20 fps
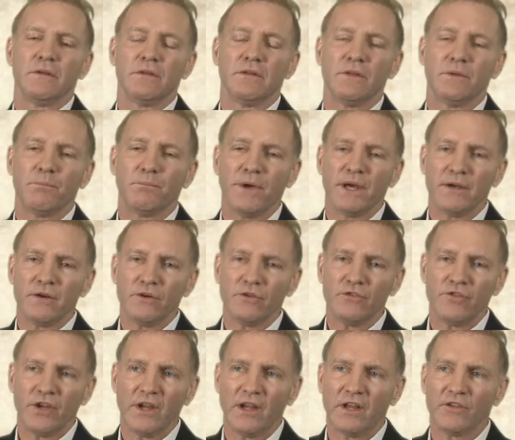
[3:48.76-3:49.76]
the better
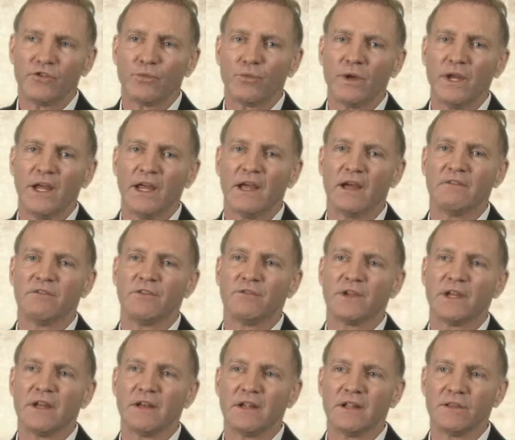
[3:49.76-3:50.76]
chance we have
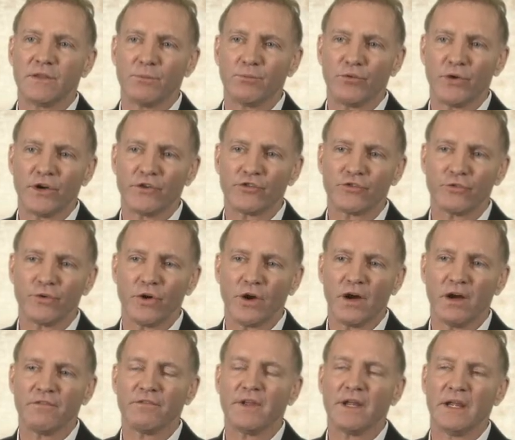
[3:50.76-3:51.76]
of getting the pressure
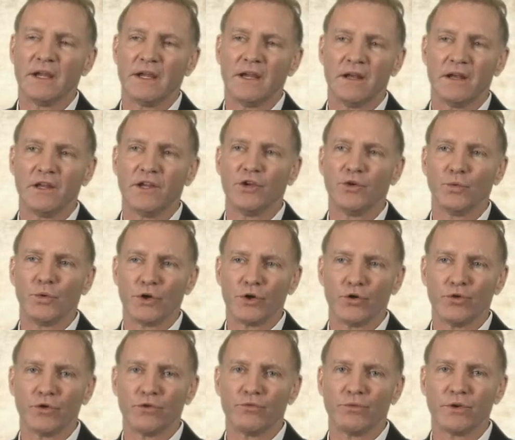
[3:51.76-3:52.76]
off and getting you a
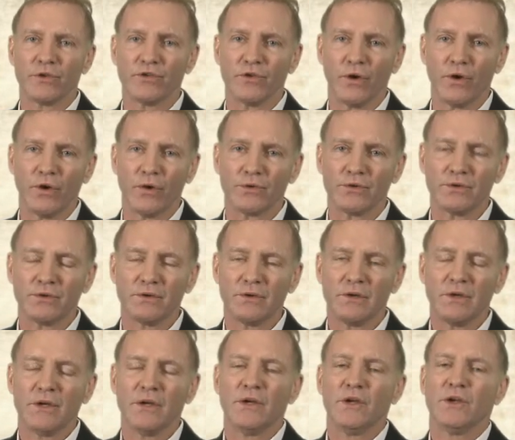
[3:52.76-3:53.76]
good result.
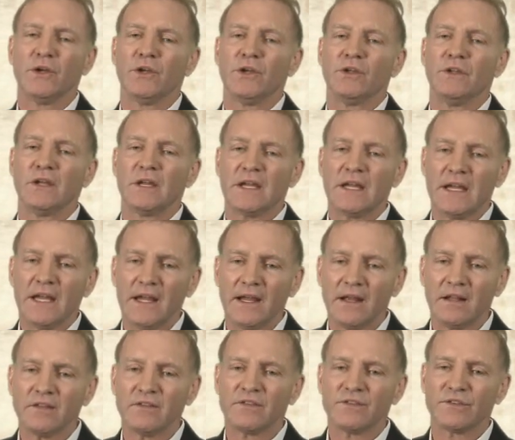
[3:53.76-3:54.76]
You
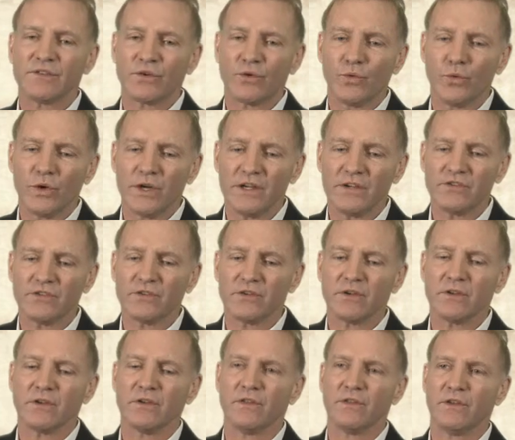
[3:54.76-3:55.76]
can't
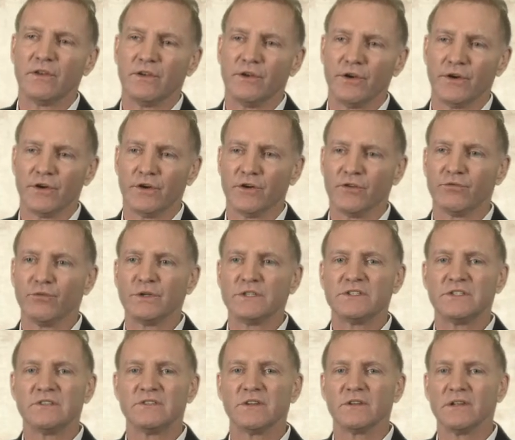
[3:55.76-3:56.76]
squish the nerve,
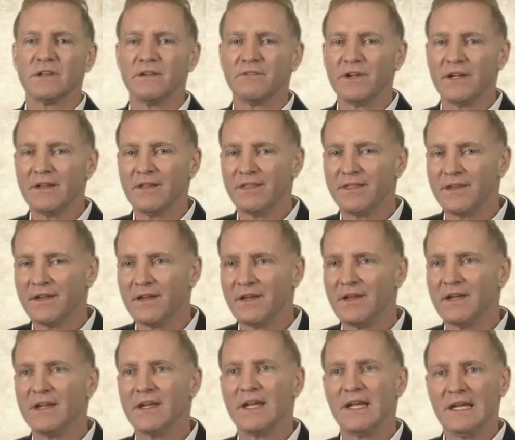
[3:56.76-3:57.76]
which is a living
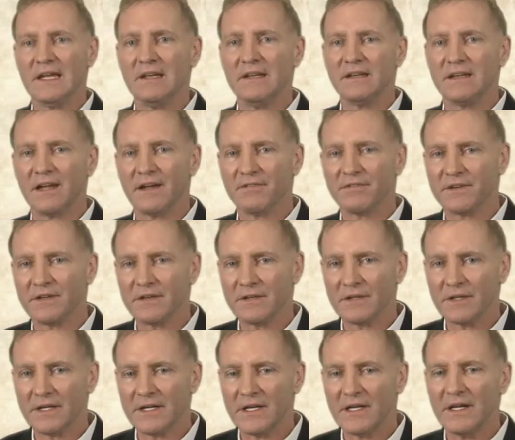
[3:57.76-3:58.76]
thing,
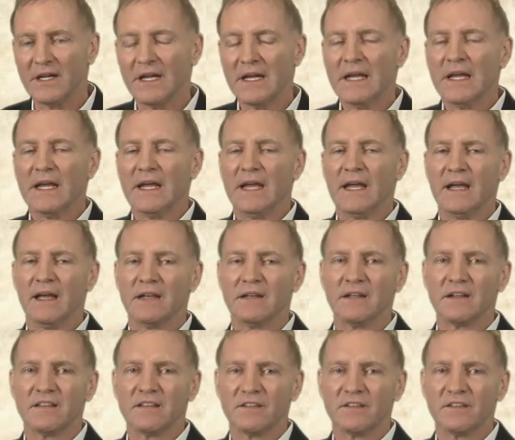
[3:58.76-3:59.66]
indefinitely and